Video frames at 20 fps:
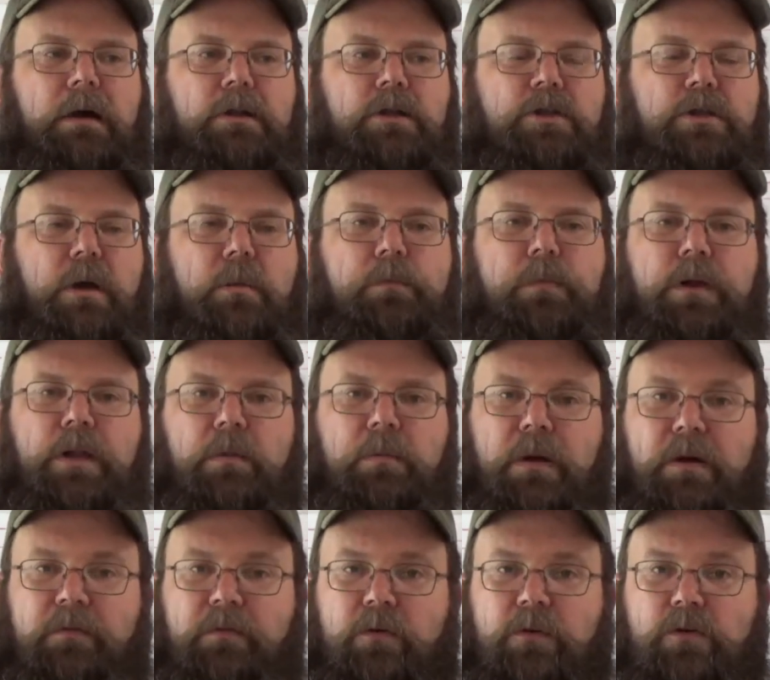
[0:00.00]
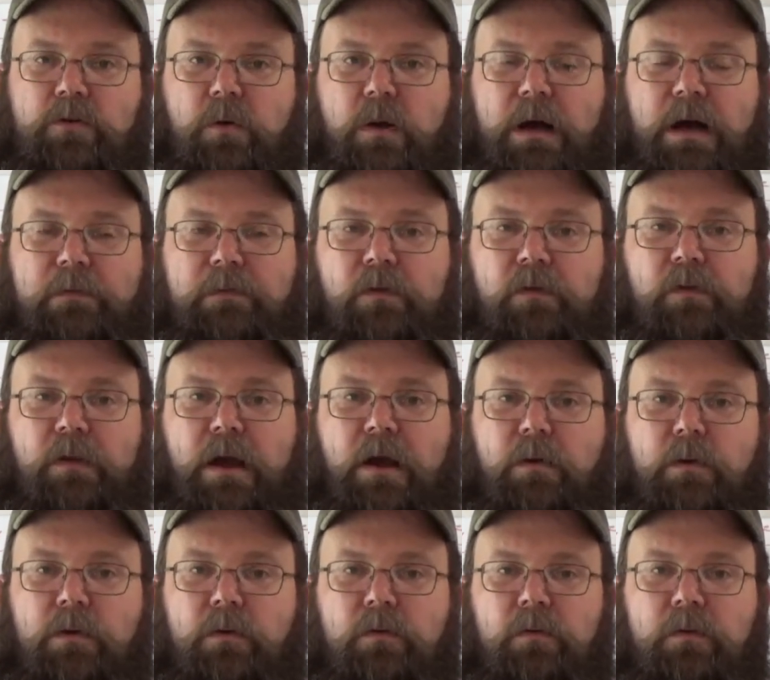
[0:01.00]
jump into my virtual office
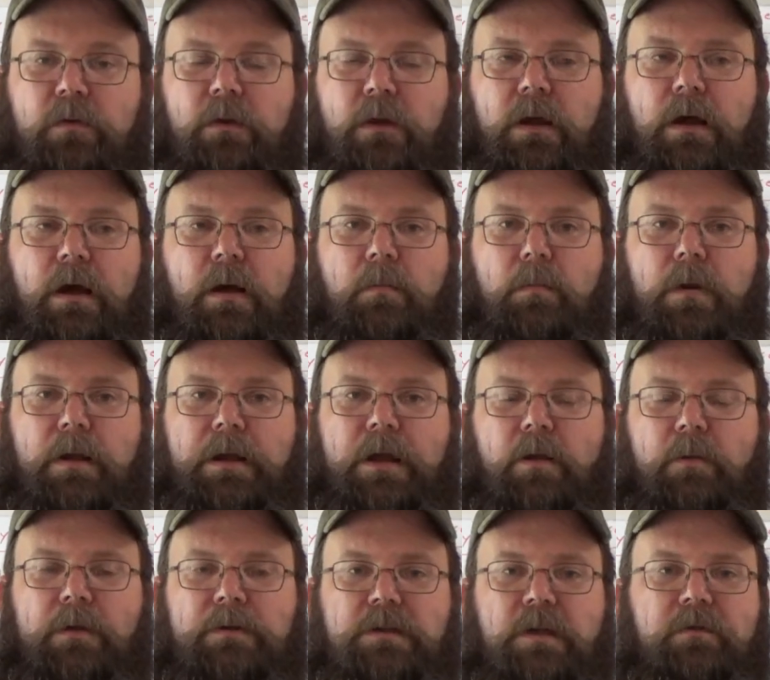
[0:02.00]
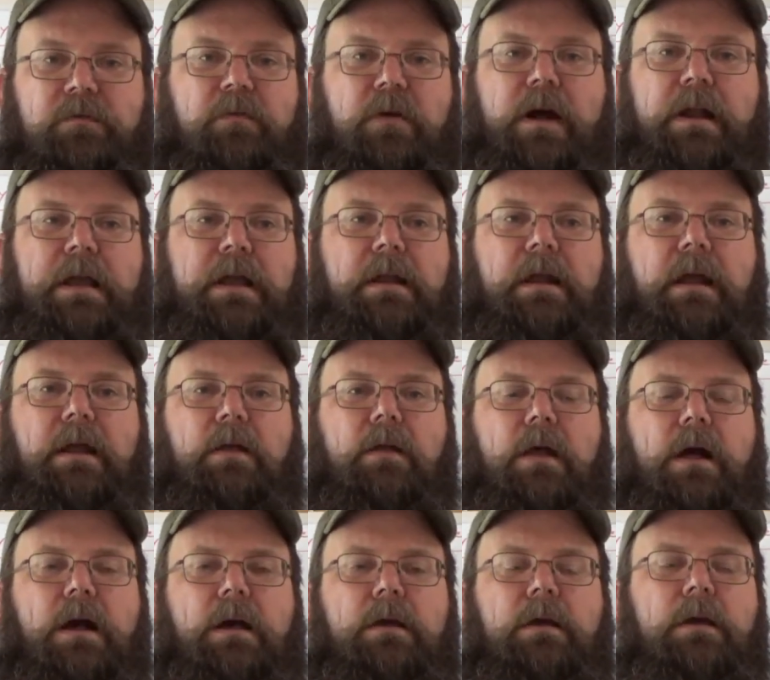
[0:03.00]
hours Monday, Wednesday, Friday at 9
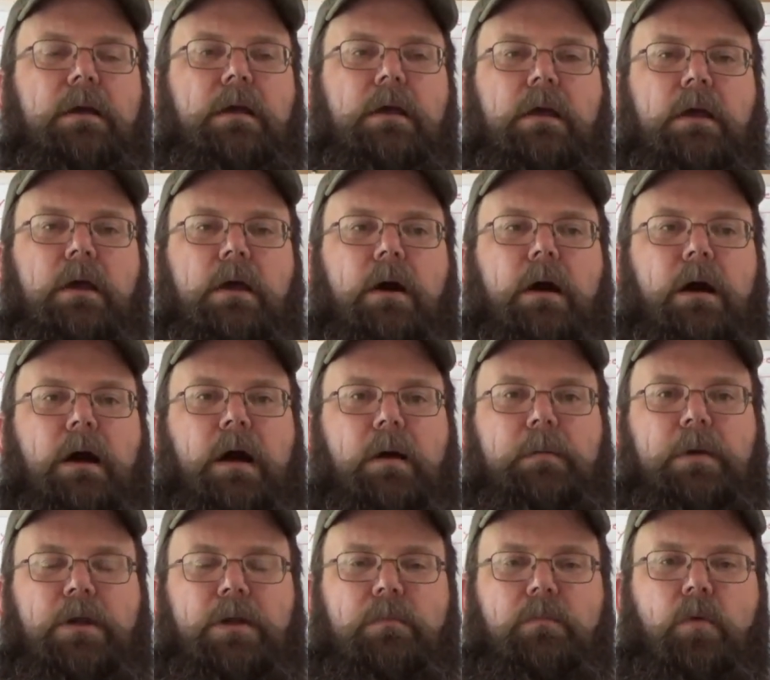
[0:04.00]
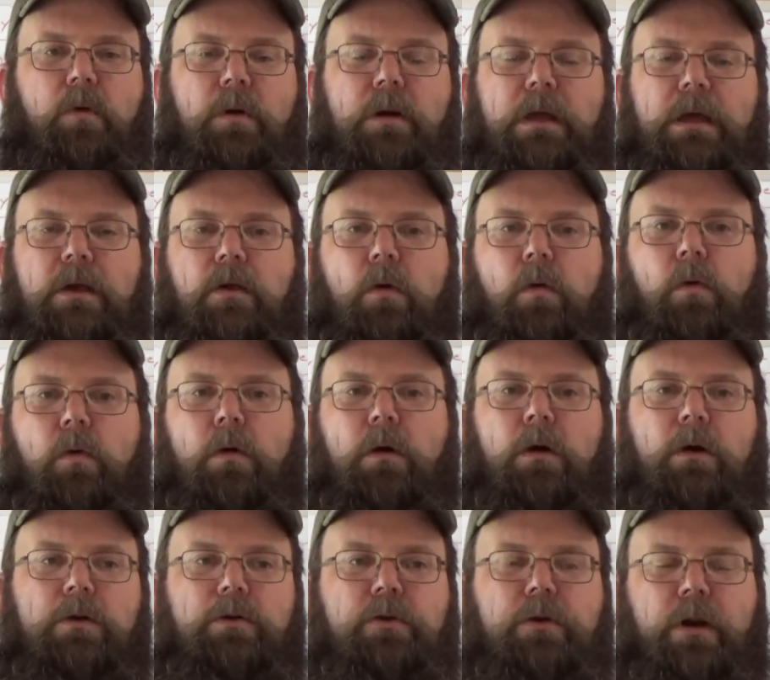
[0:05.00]
o'clock in the morning,
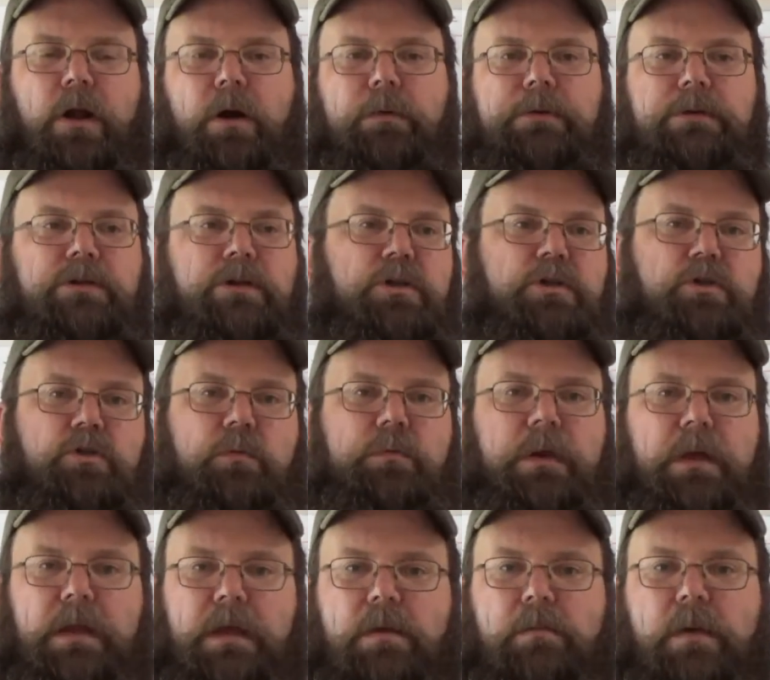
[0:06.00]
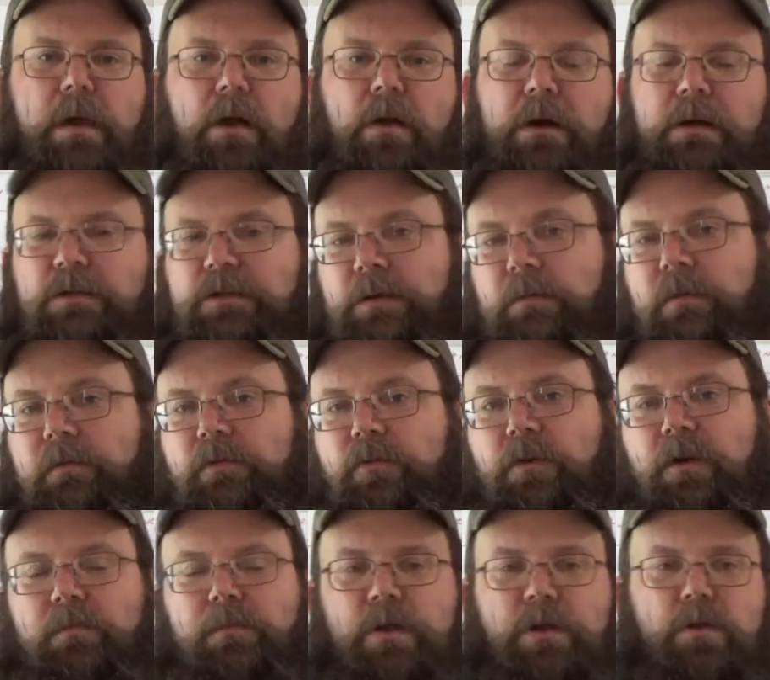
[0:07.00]
or you can always just shoot me an email, as some of you
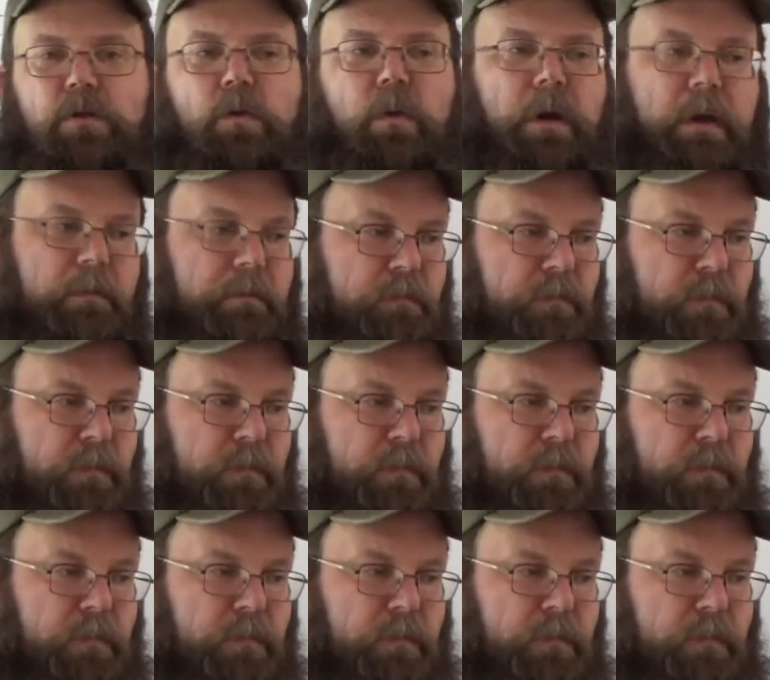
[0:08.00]
have been doing.